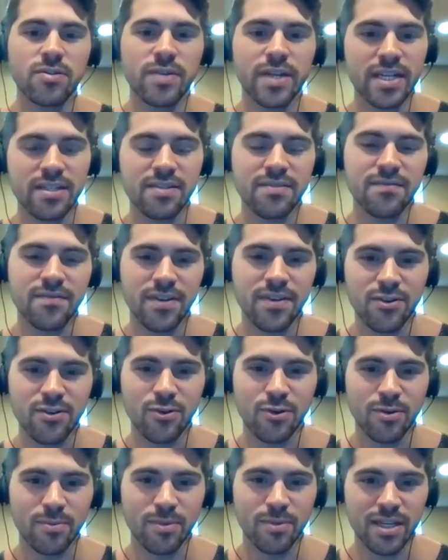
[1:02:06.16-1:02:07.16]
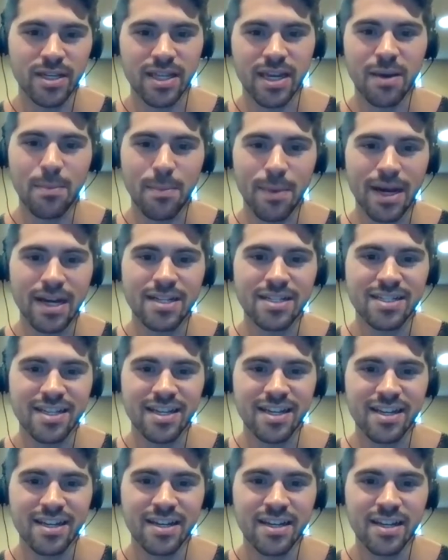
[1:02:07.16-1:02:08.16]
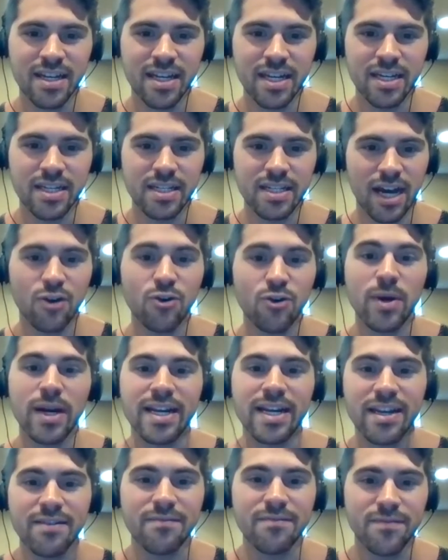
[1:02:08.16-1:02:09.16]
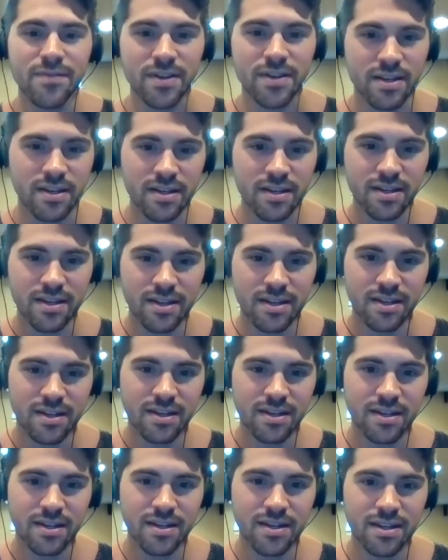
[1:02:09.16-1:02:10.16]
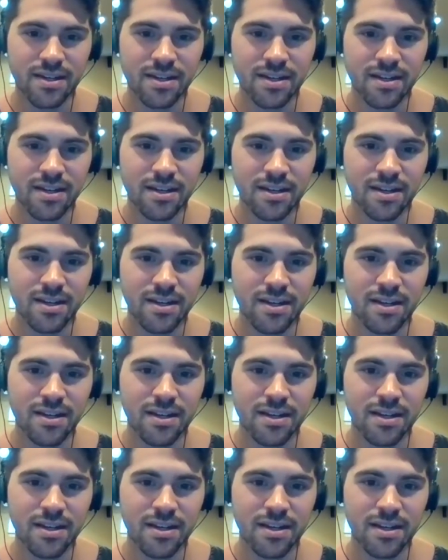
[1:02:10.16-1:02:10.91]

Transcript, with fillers: isn't fit normally, that mindset is, how do I get fit? Oh,